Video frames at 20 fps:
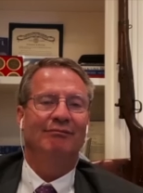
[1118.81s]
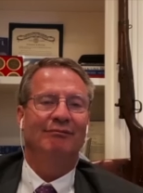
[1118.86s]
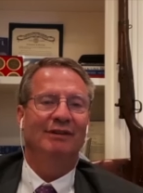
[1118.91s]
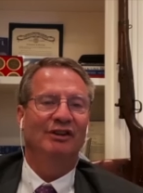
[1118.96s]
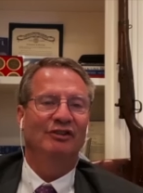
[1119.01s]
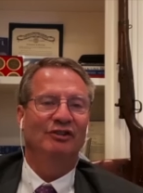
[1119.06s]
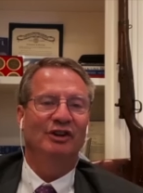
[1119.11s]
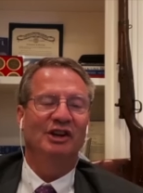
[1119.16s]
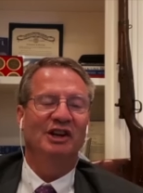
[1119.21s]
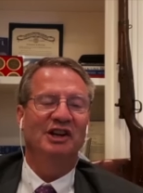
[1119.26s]

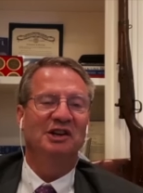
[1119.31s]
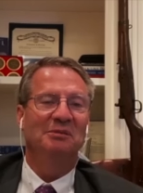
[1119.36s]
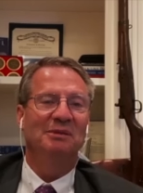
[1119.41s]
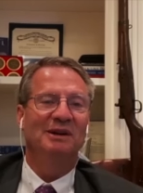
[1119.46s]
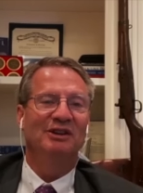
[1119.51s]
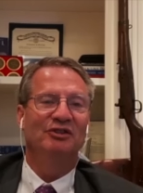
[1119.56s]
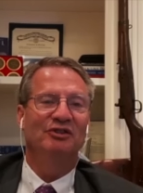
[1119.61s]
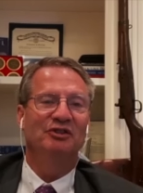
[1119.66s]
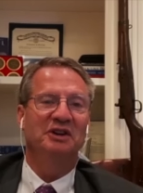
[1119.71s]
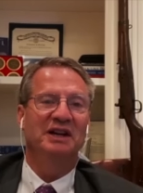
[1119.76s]
doesn't need to
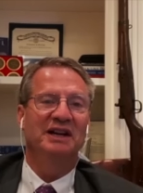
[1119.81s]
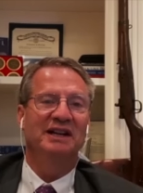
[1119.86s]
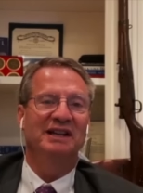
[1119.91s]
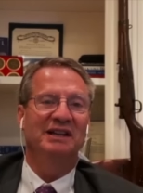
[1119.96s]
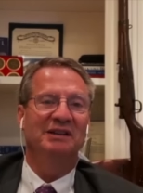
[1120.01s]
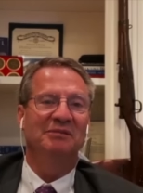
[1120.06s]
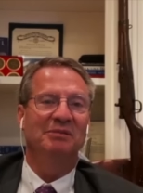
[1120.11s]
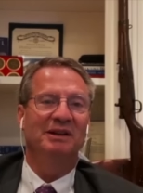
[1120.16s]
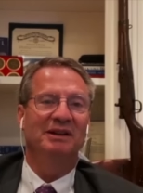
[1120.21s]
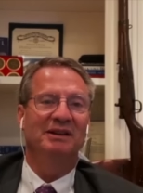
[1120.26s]
be
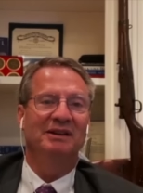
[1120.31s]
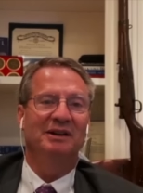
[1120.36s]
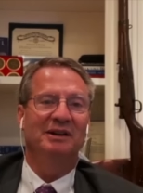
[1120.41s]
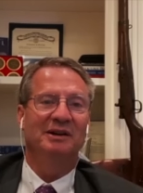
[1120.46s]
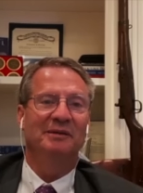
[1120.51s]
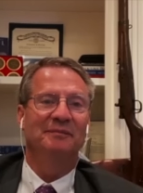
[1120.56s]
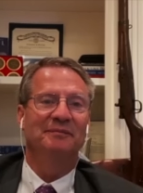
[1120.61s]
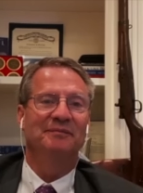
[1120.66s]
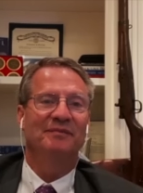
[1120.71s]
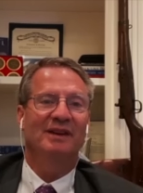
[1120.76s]
studied, but
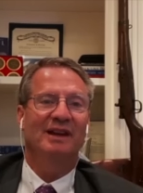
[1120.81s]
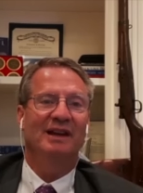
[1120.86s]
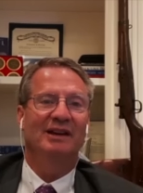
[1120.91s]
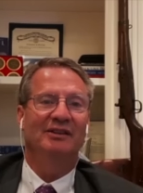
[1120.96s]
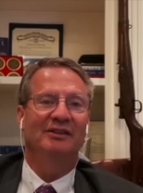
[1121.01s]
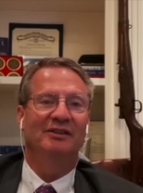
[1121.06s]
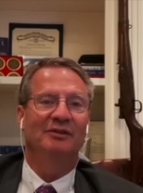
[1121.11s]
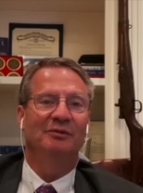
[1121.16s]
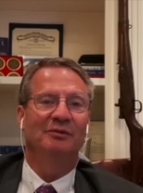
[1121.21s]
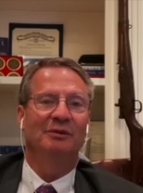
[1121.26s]

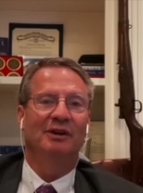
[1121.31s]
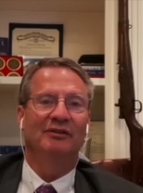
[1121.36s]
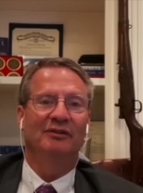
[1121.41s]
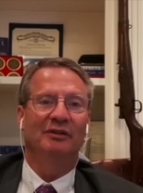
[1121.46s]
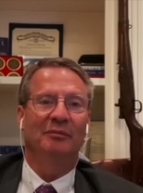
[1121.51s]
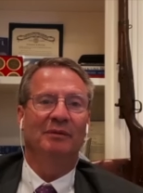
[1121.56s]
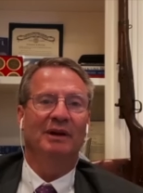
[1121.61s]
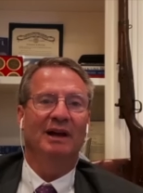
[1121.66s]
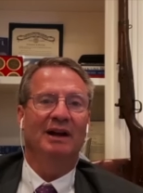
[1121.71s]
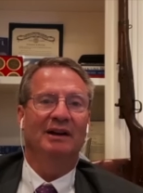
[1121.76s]
it runs
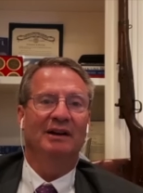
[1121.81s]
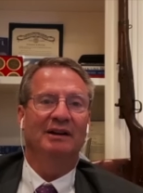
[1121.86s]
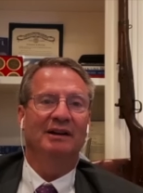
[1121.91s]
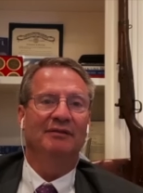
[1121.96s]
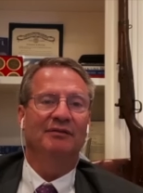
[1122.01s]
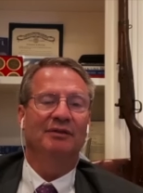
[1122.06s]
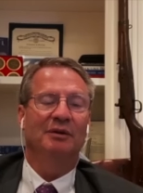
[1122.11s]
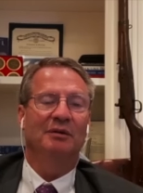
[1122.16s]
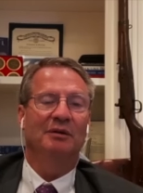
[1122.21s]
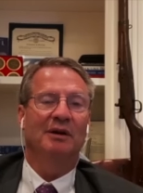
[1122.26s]
them down a
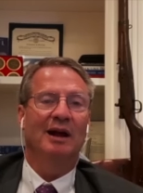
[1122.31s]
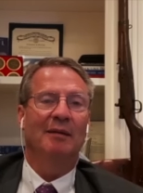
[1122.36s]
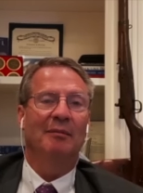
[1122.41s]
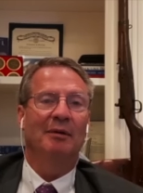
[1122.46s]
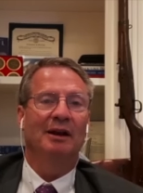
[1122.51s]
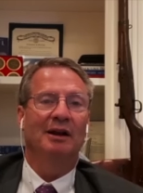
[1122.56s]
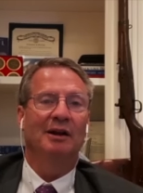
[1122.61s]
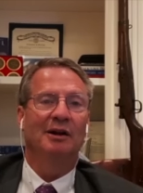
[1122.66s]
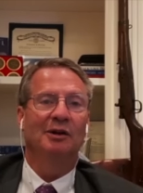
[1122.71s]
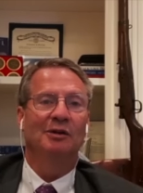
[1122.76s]
different
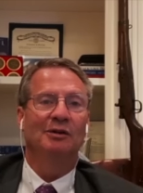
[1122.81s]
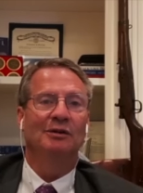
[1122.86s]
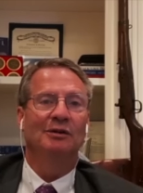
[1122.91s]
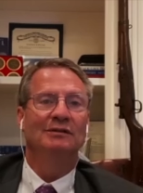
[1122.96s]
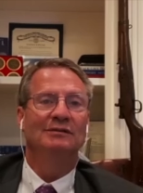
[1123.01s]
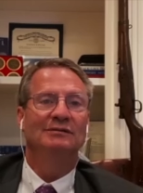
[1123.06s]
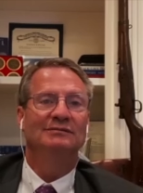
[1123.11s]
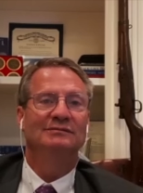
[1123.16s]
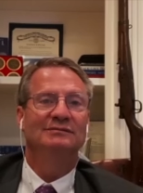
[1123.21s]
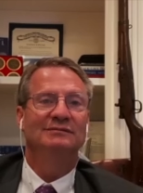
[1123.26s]
rabbit hole.
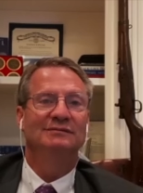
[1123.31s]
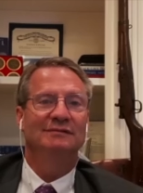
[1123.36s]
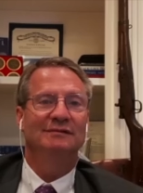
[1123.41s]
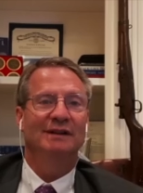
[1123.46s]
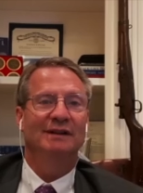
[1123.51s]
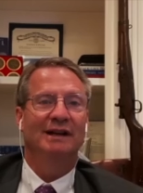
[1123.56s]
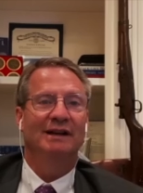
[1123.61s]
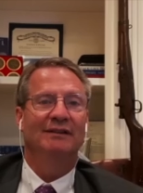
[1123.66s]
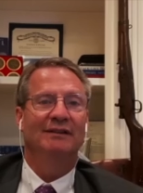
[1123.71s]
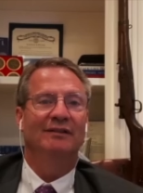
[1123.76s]

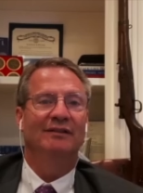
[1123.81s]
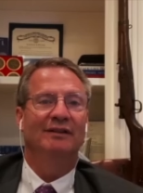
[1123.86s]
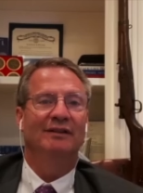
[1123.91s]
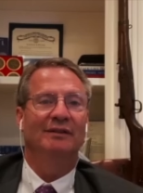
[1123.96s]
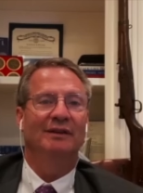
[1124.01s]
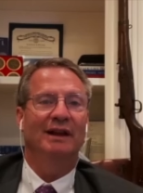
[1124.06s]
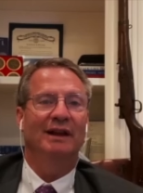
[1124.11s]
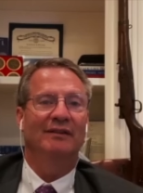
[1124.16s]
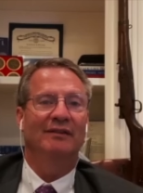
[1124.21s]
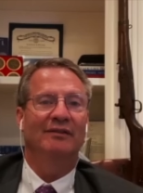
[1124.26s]
And
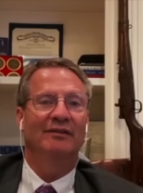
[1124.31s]
so